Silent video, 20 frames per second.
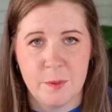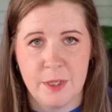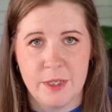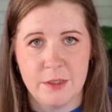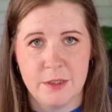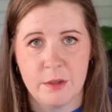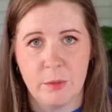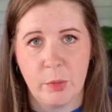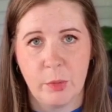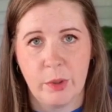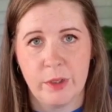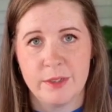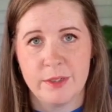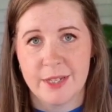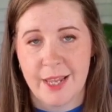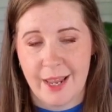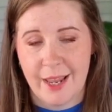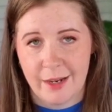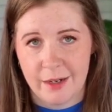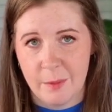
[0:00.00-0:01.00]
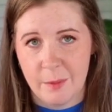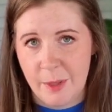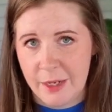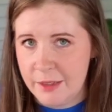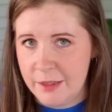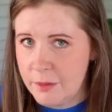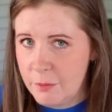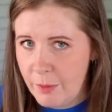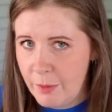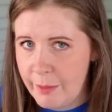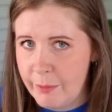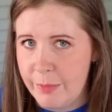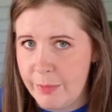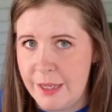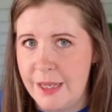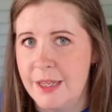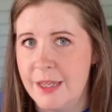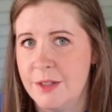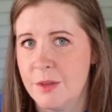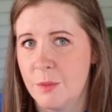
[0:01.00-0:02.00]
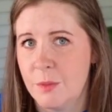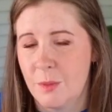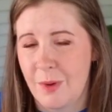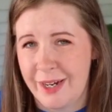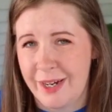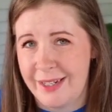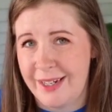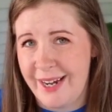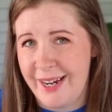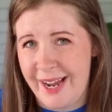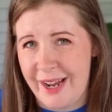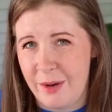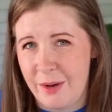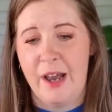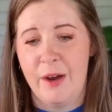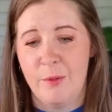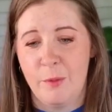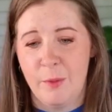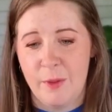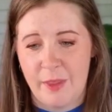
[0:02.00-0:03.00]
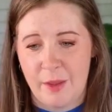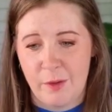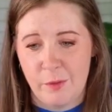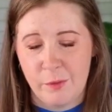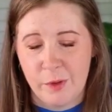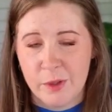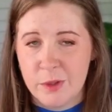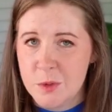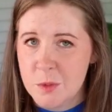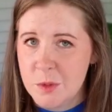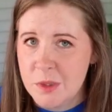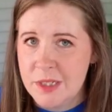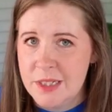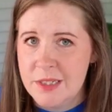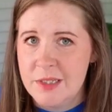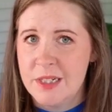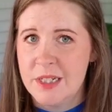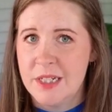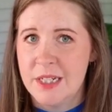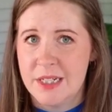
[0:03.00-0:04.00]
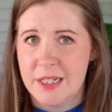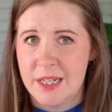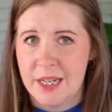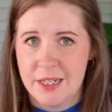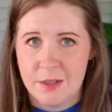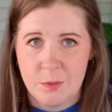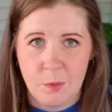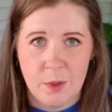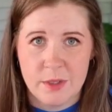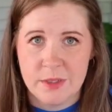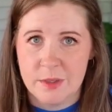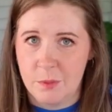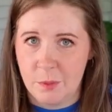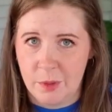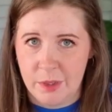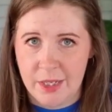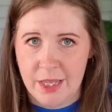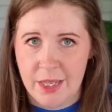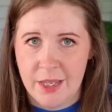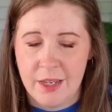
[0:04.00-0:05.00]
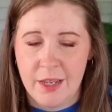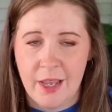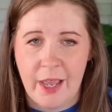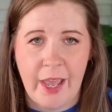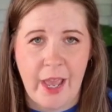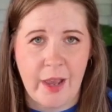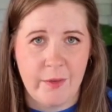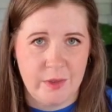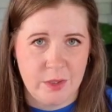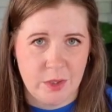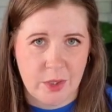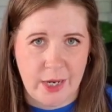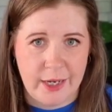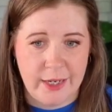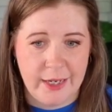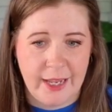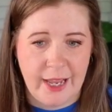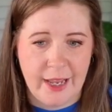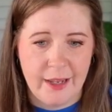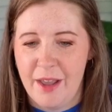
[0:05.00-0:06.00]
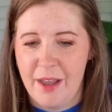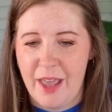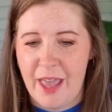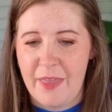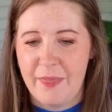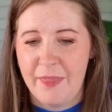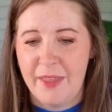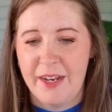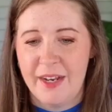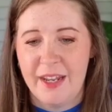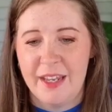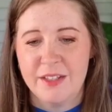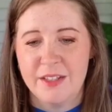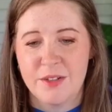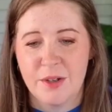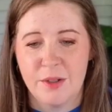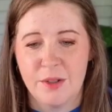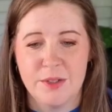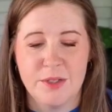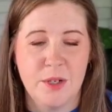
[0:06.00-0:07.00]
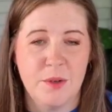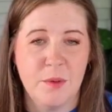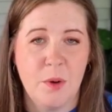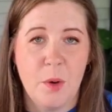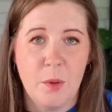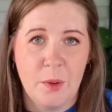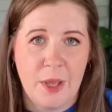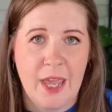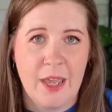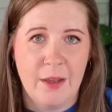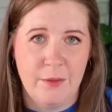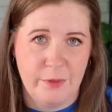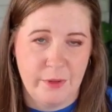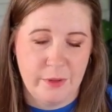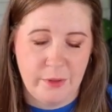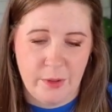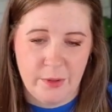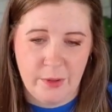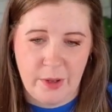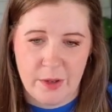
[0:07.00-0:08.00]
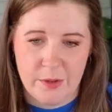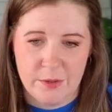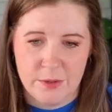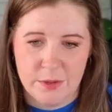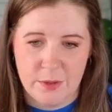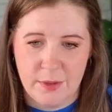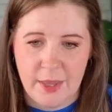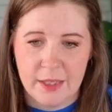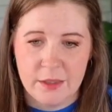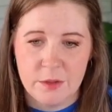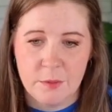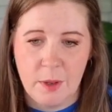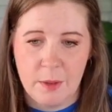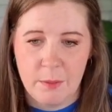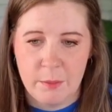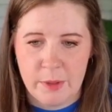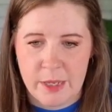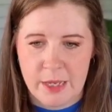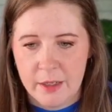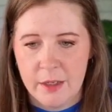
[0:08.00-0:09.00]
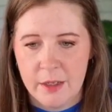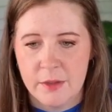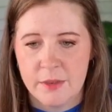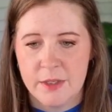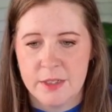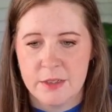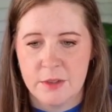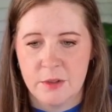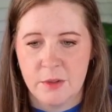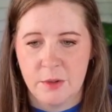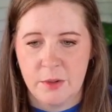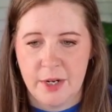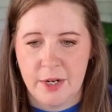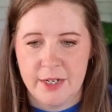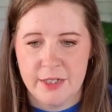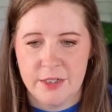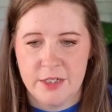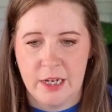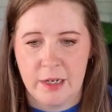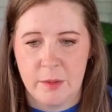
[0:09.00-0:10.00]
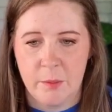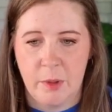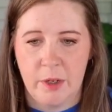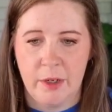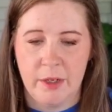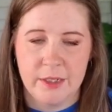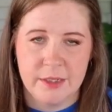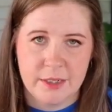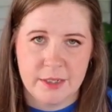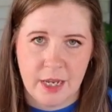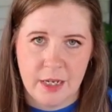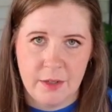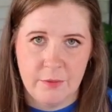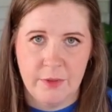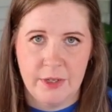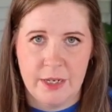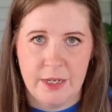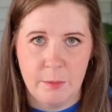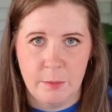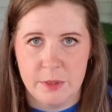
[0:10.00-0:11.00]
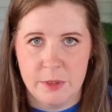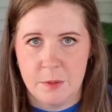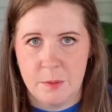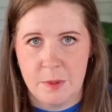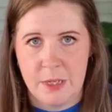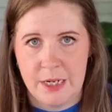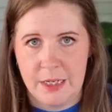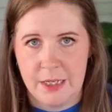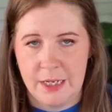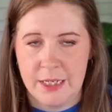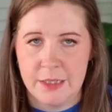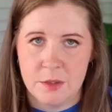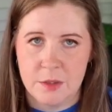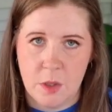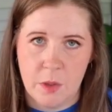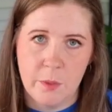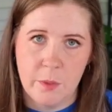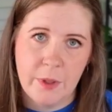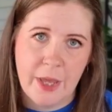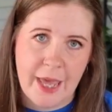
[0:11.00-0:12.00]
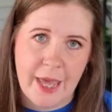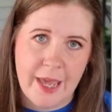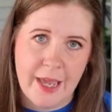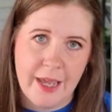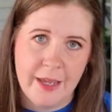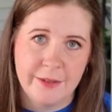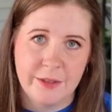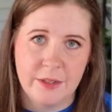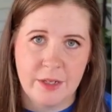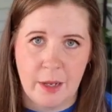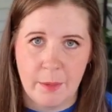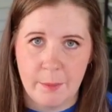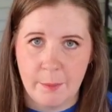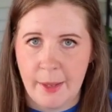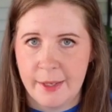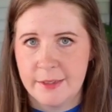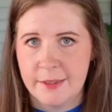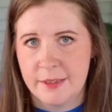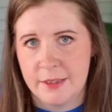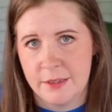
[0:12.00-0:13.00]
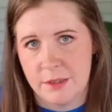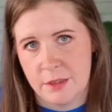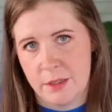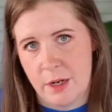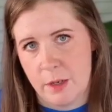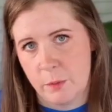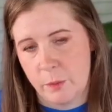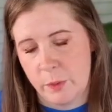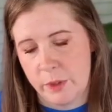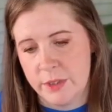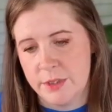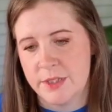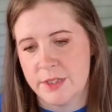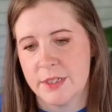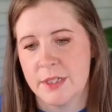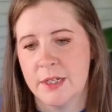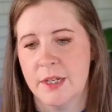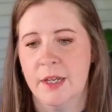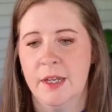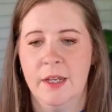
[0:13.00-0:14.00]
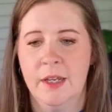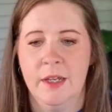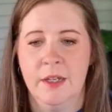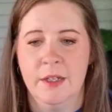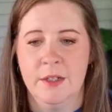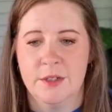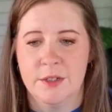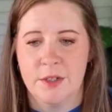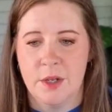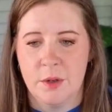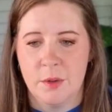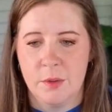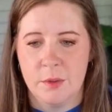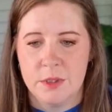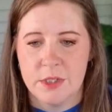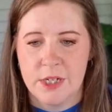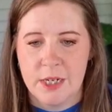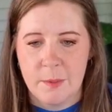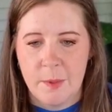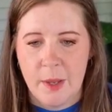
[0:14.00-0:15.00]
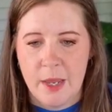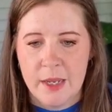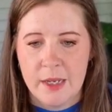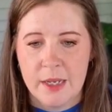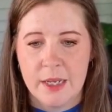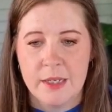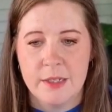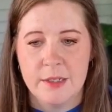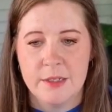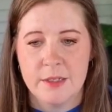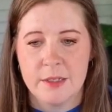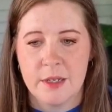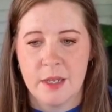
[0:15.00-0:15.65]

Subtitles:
supports animated WEBP right now. When they first released it, it wasn't working. I haven't tried again. And then it's also okay for logos. So that's WEBP. This little gray check mark is kind of an in-between. It's okay. It's not best. It's not worst. So JPEG is